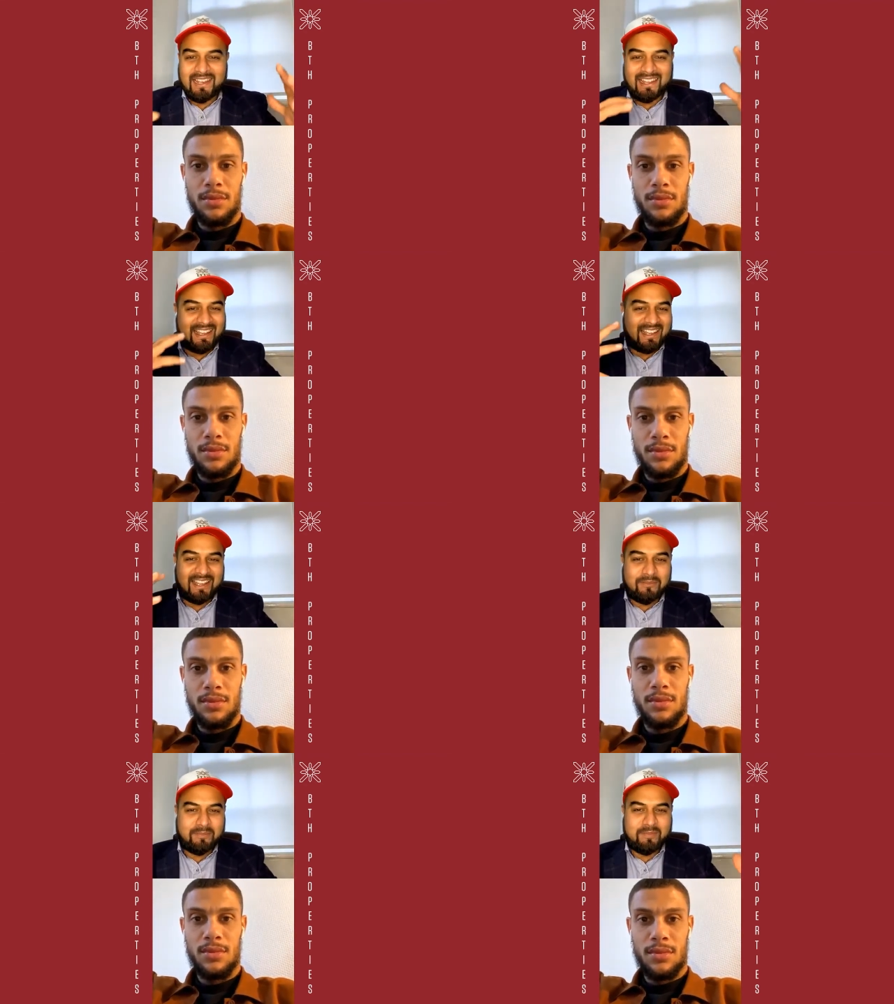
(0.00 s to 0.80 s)
Speaker 1: Uh,
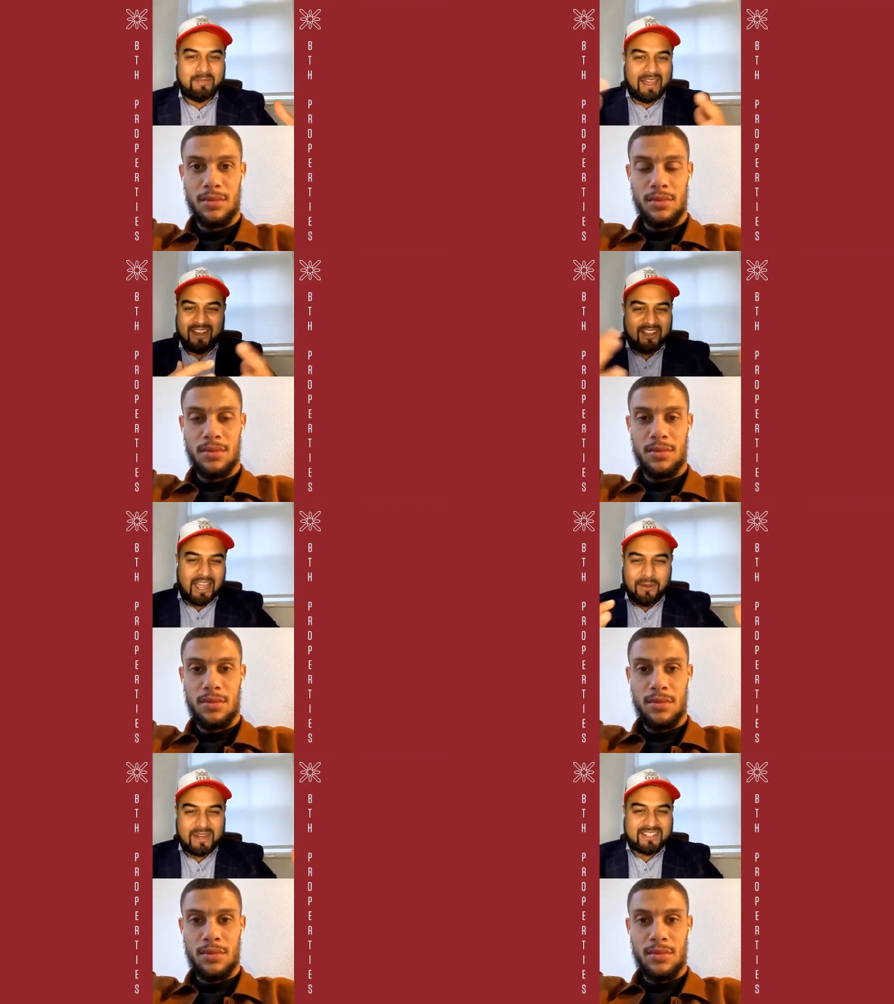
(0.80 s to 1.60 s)
I don't know how
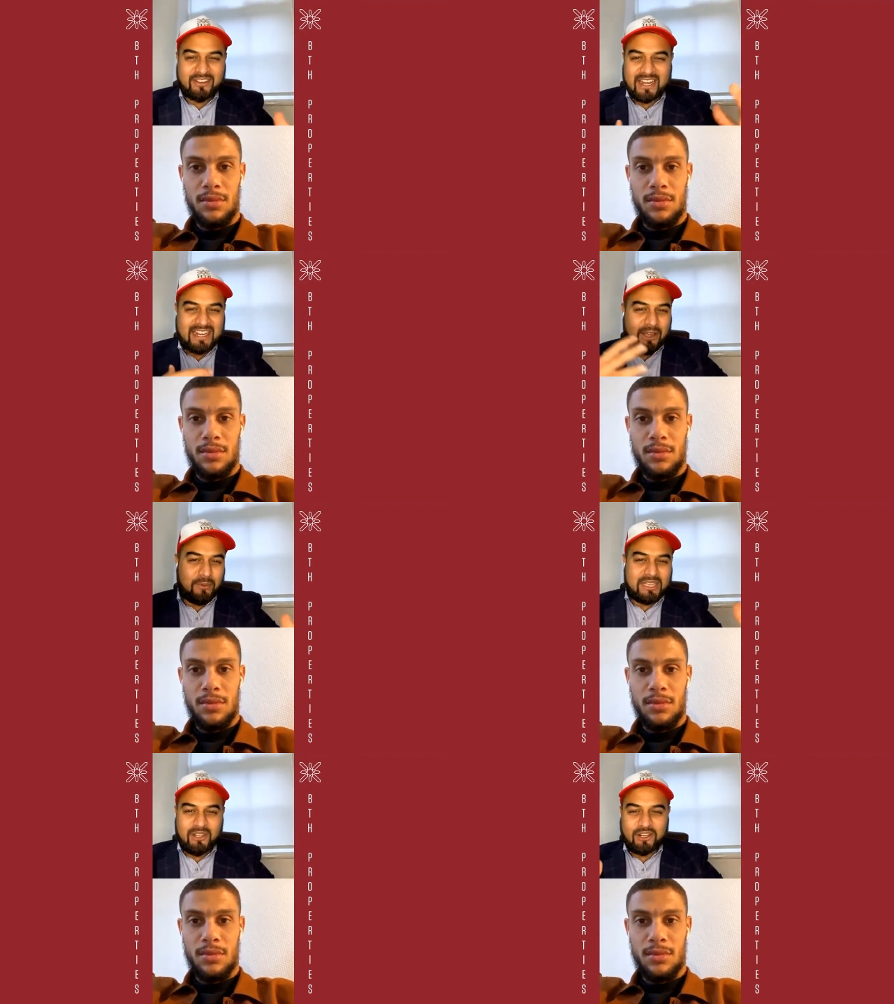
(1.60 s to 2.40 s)
it is right now
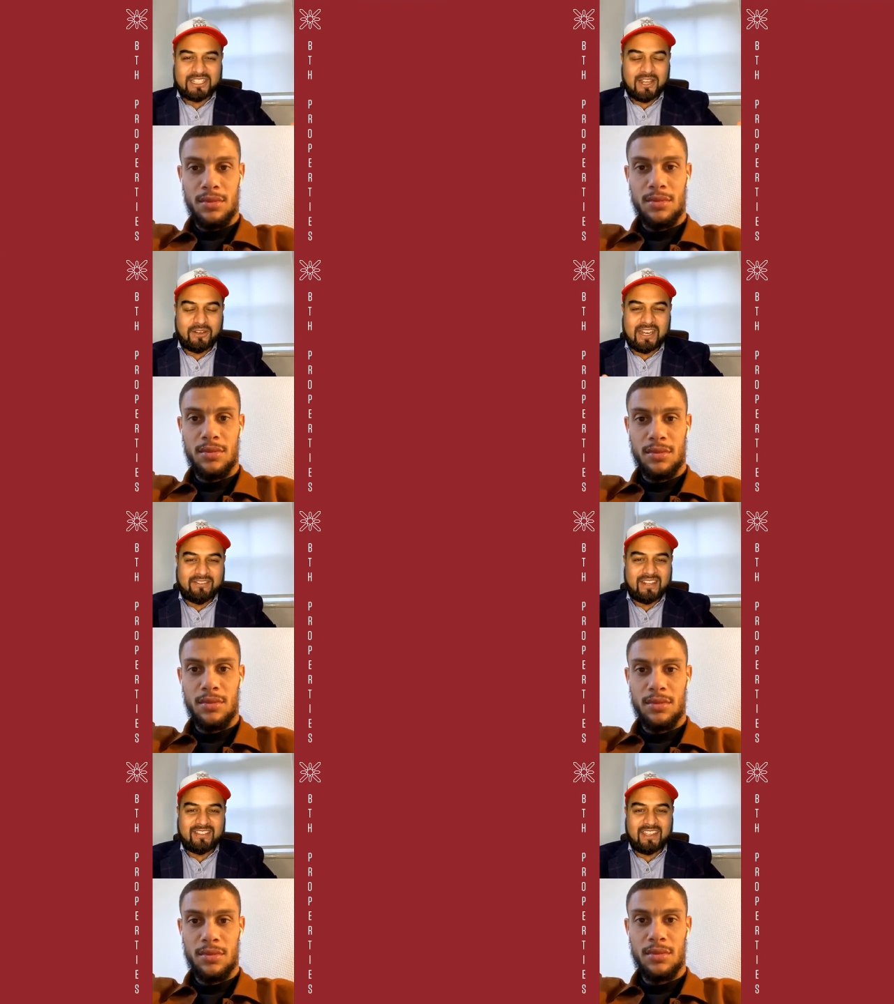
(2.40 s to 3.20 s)
with lockdown and
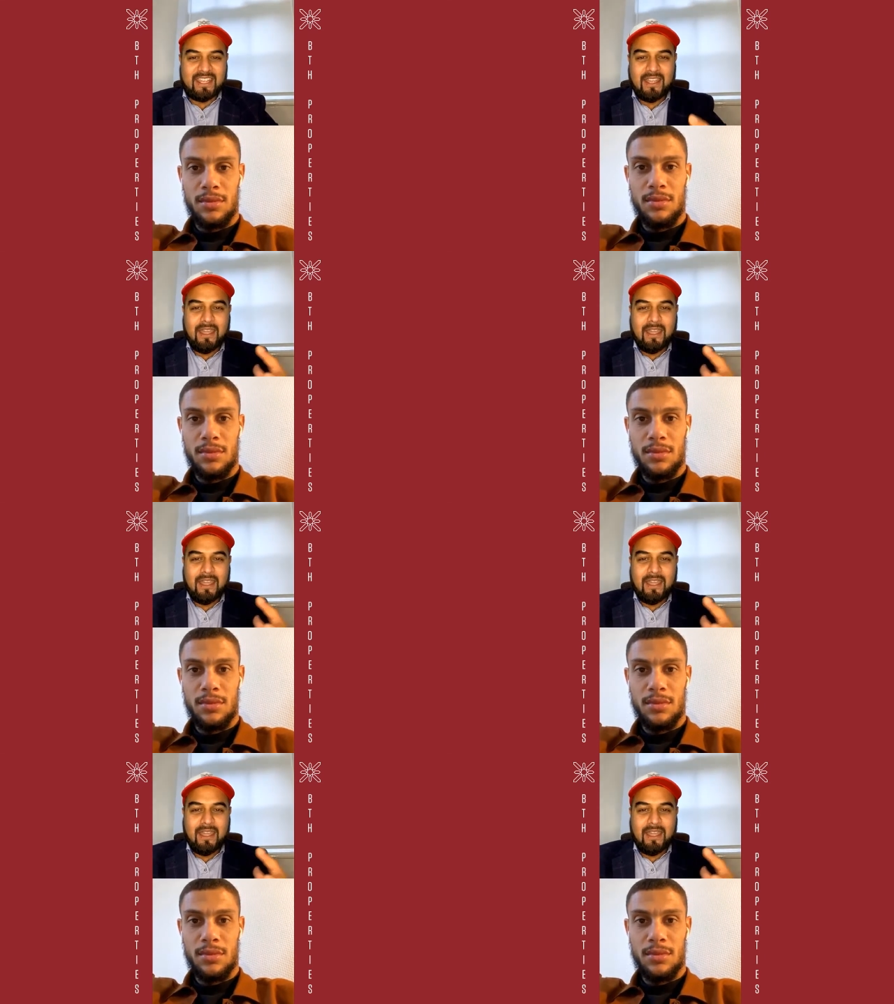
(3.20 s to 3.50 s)
everything,